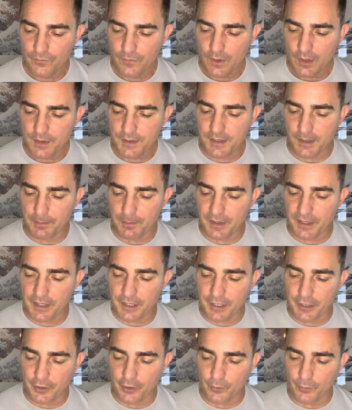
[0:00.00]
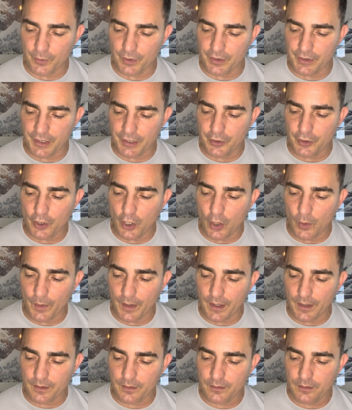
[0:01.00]
Somebody here really
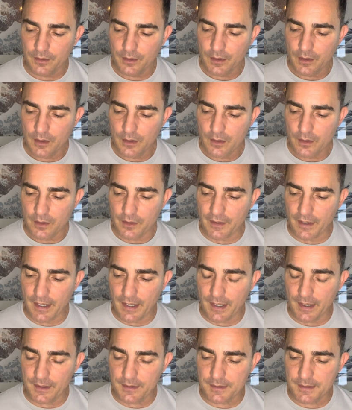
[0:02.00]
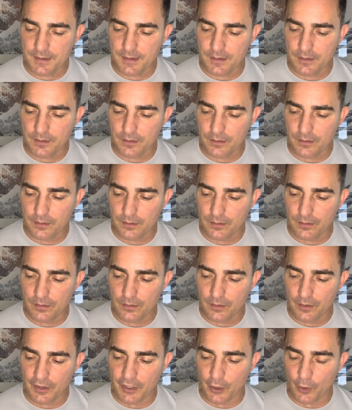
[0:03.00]
knowing that
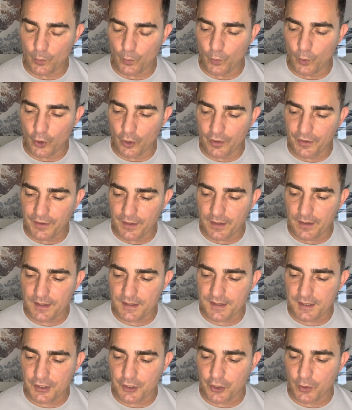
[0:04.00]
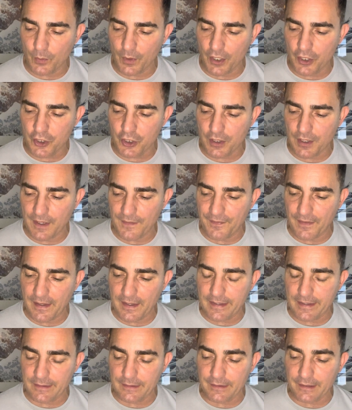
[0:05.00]
their worth in a situation, that they
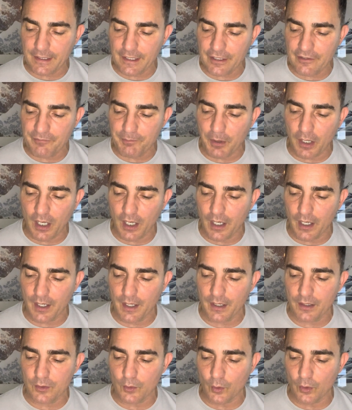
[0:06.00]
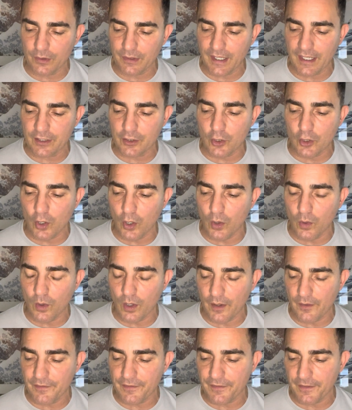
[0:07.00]
can leave behind or let go
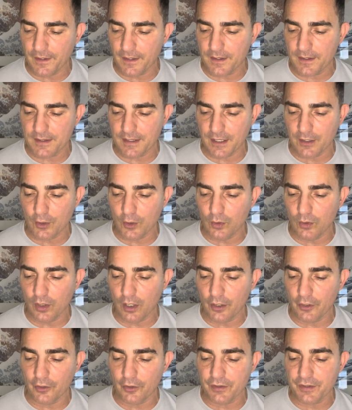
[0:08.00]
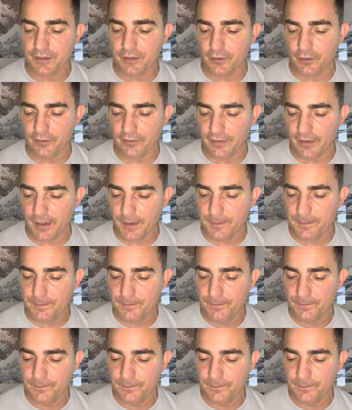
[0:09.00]
of things that no longer serve them.